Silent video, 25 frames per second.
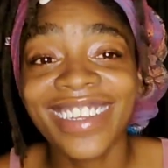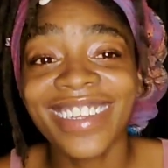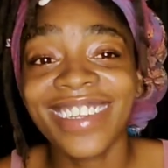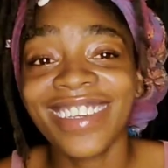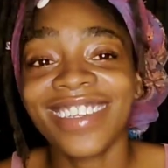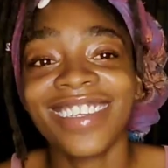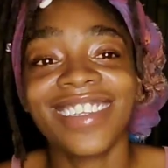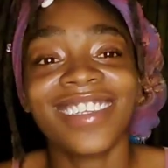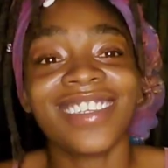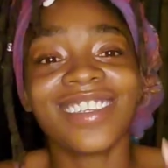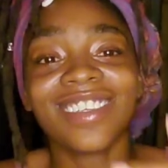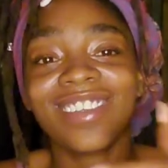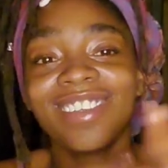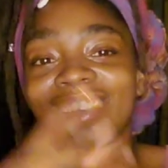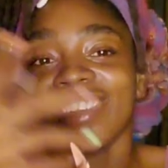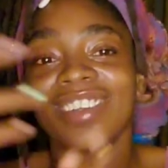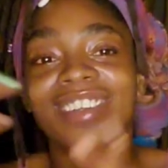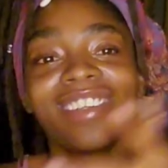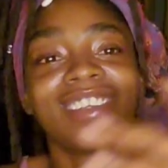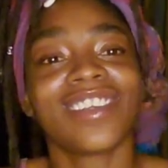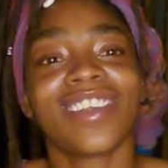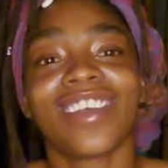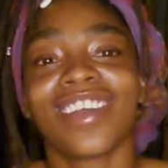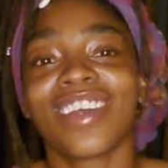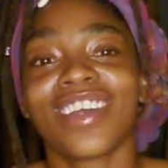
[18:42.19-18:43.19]
This is on
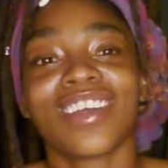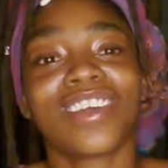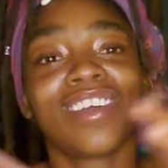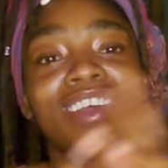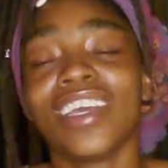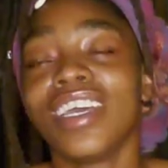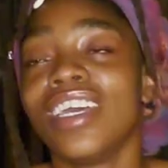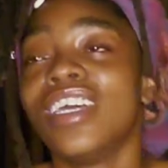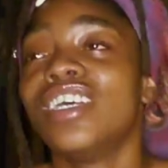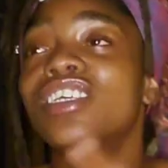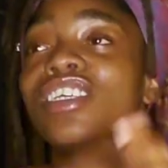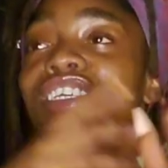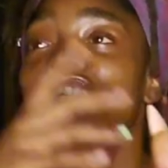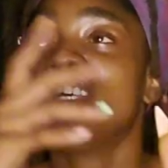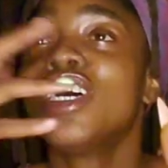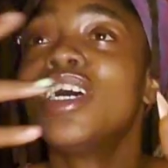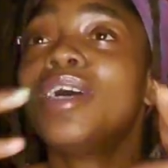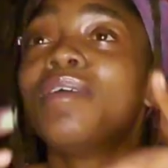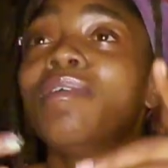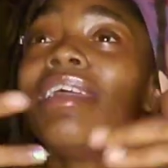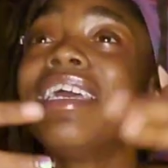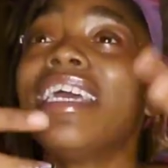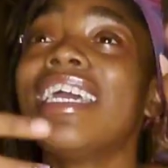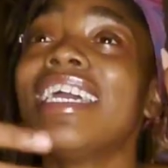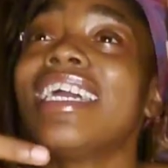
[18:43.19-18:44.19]
the sign.
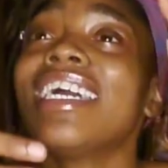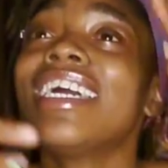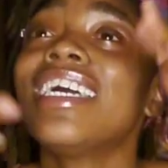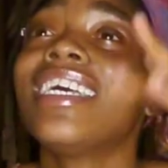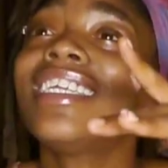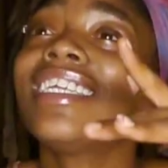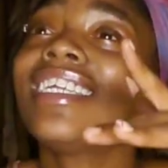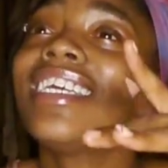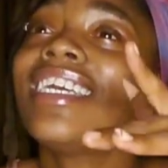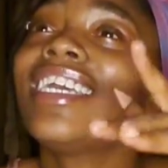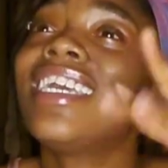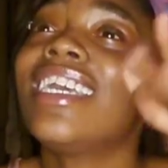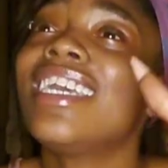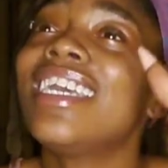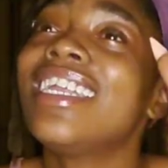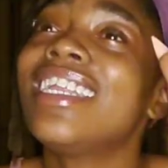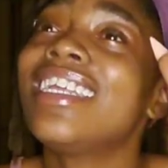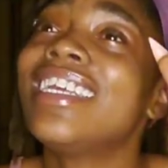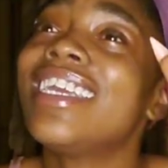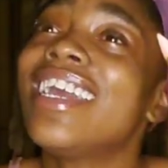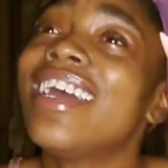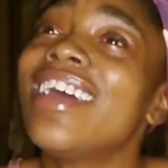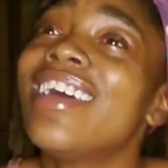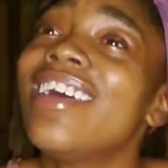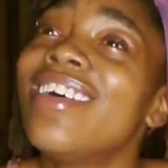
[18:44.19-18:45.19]
Some niggas need
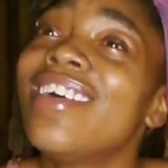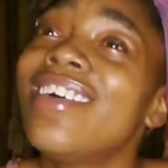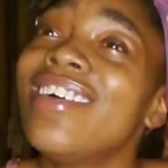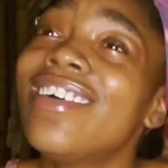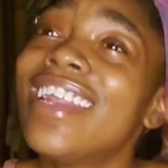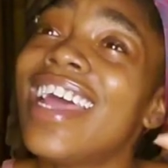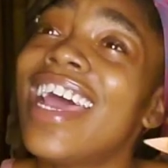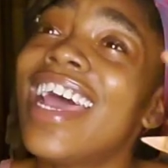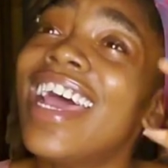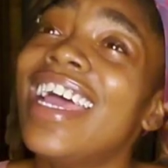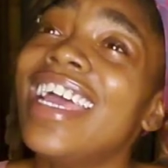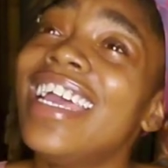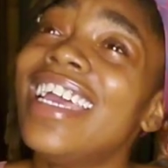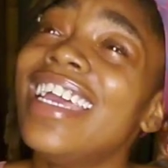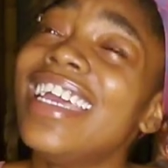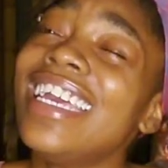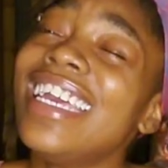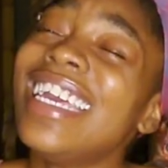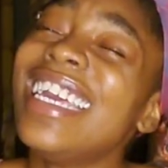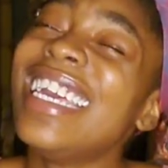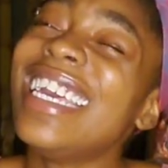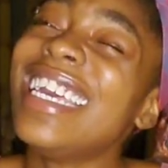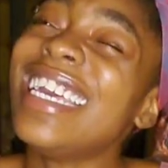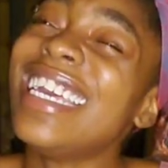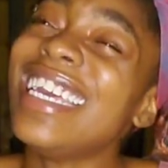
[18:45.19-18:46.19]
yelled
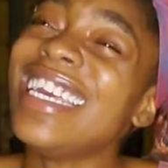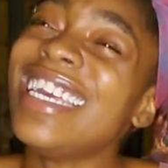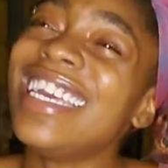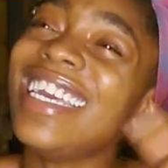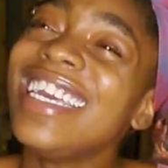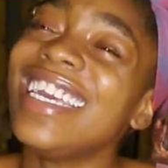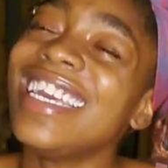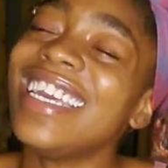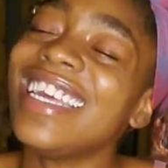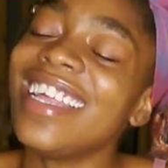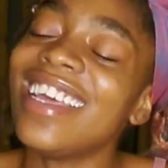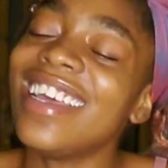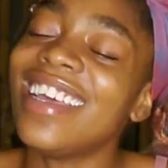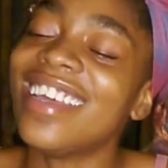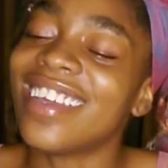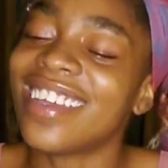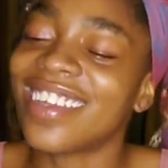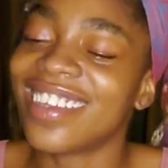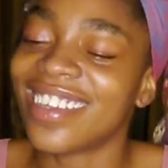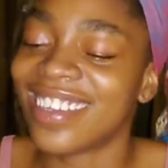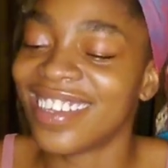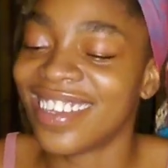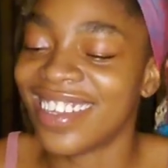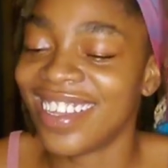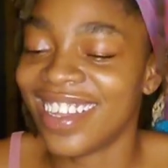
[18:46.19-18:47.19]
at.
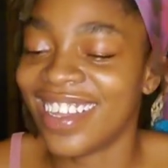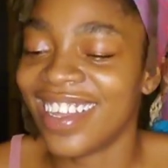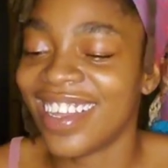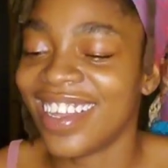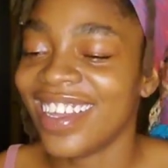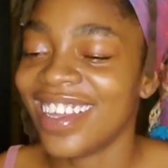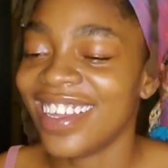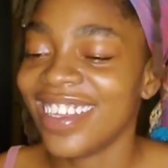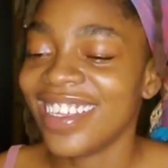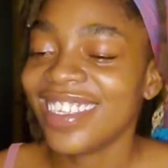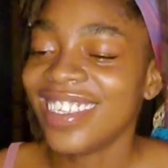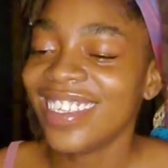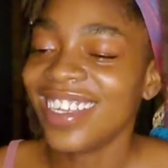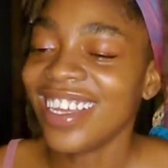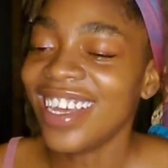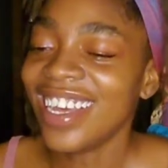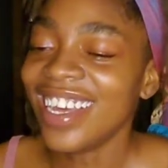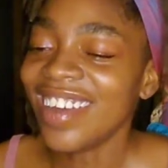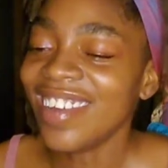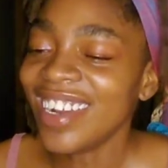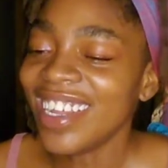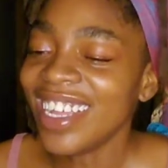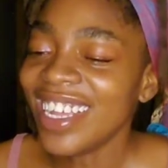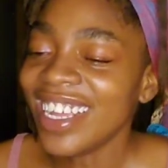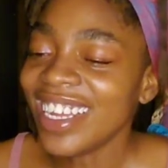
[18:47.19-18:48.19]
Some
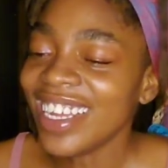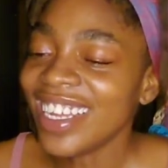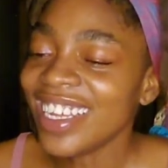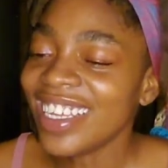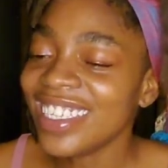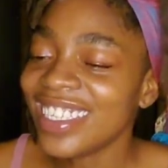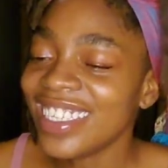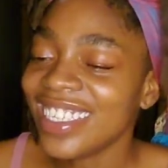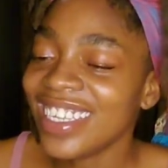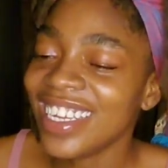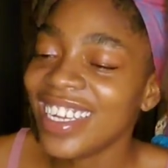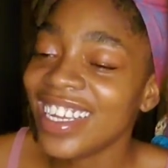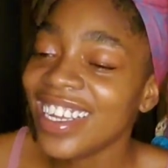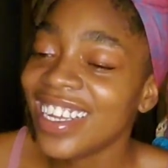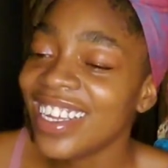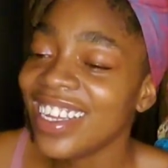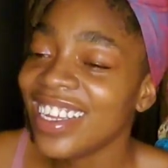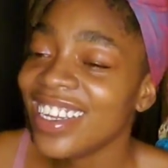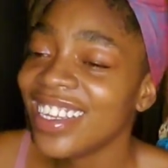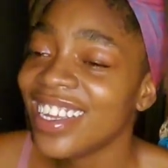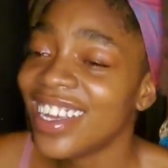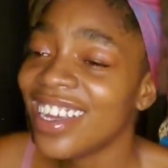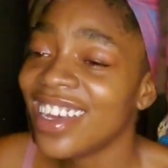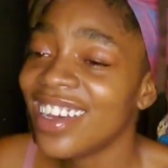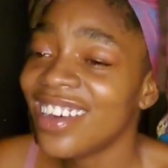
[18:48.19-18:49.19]
niggas need
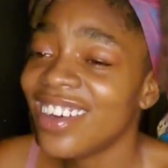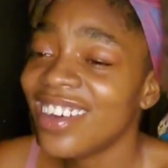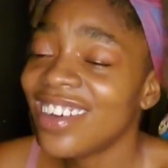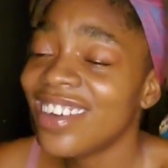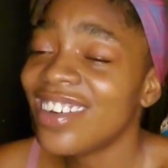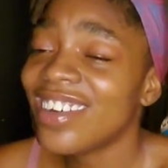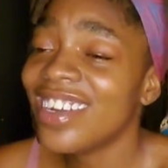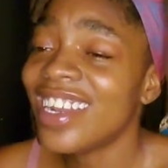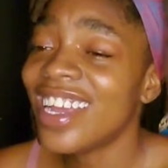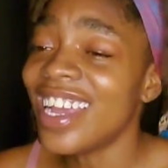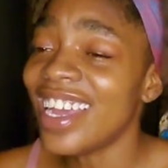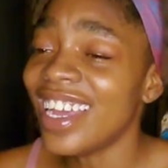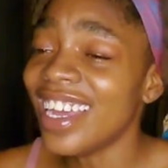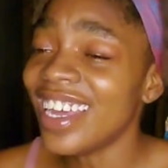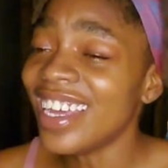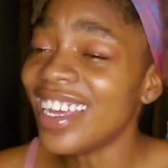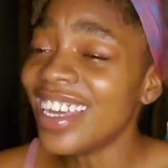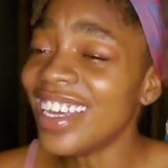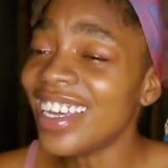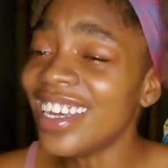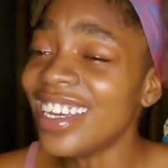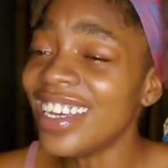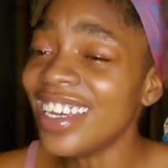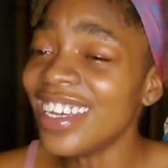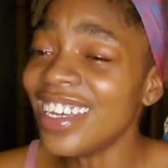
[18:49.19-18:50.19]
yelled at,
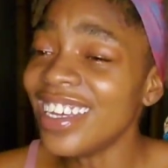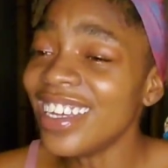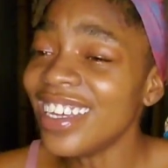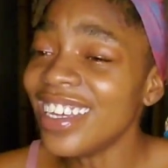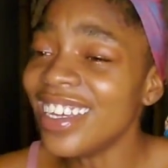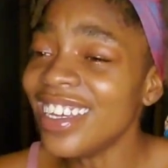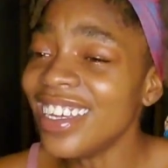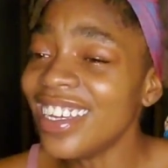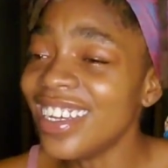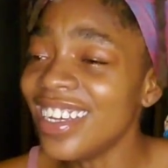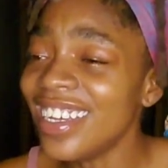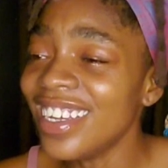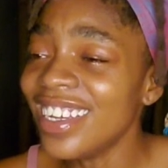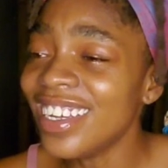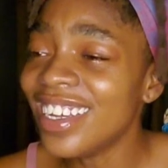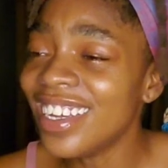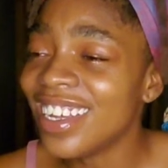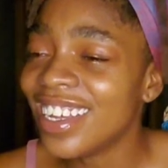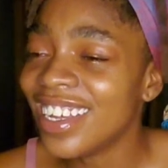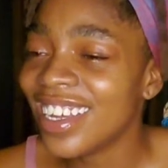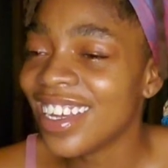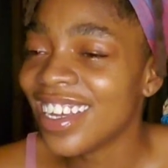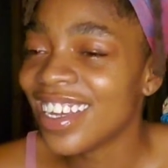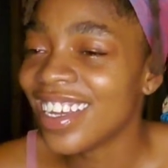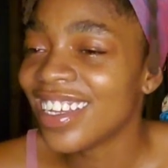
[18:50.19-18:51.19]

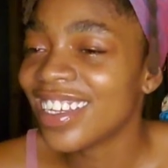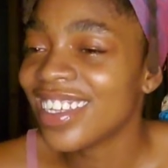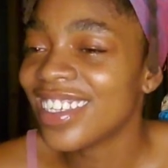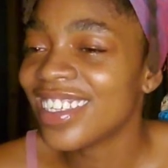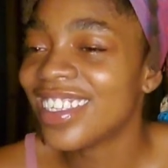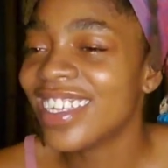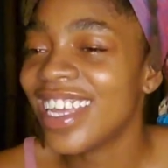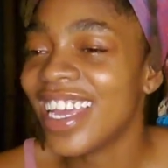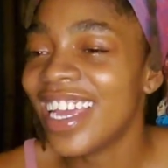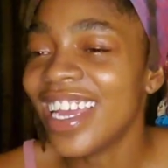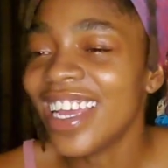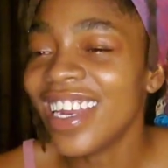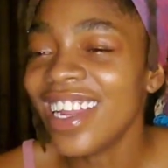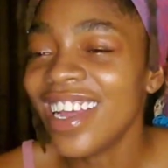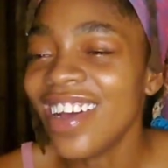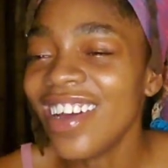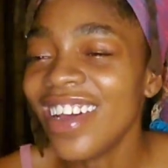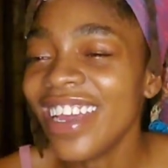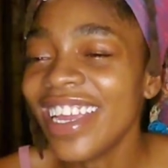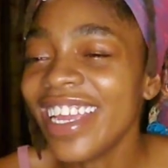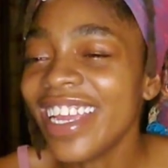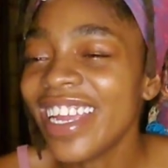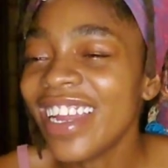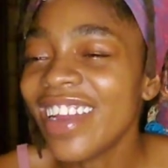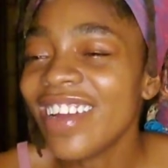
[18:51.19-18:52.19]
'cause they
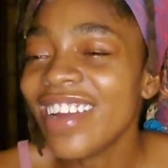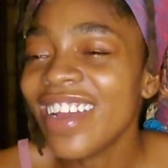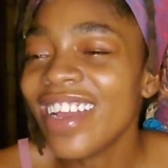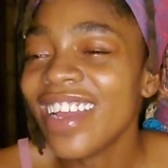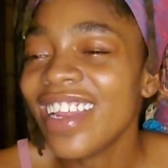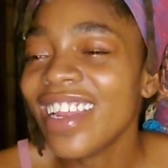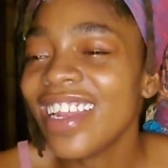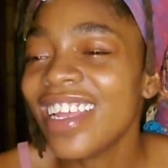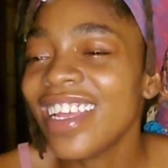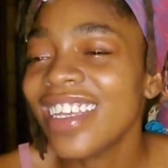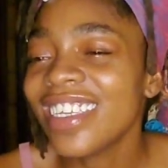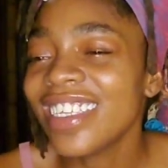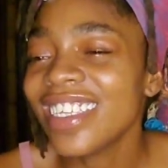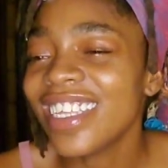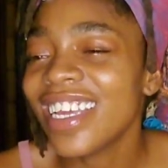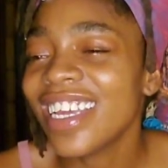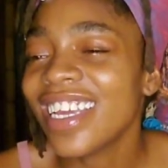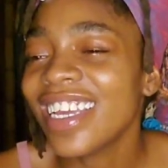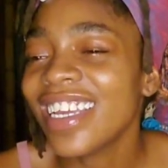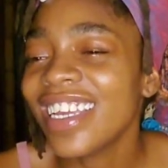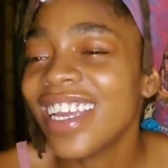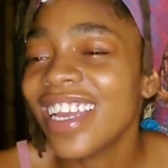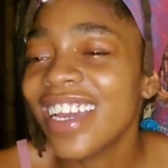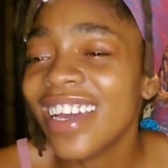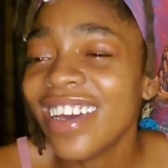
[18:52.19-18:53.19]
don't hear unless they
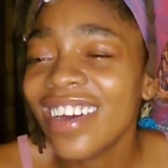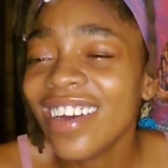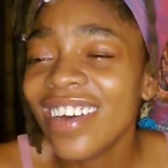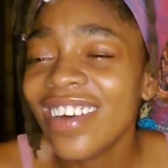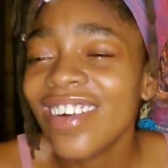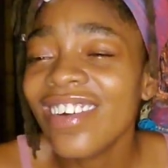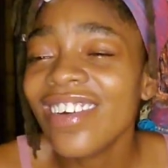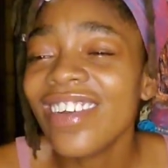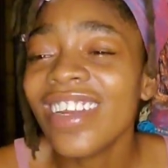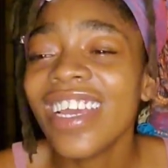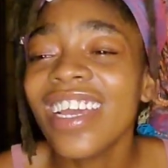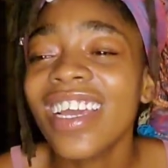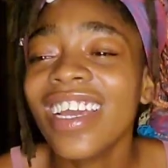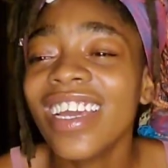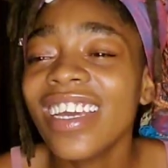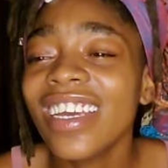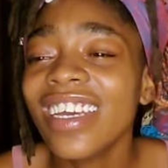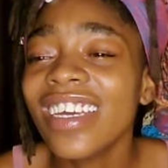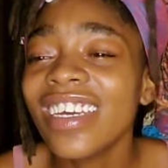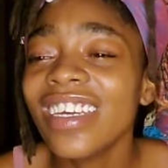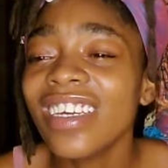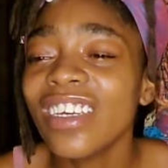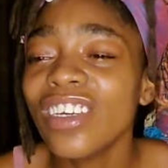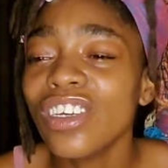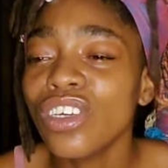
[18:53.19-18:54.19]
yelled
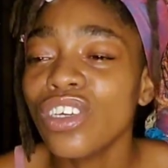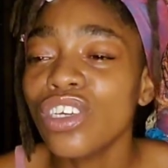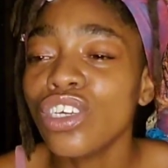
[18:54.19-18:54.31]
at.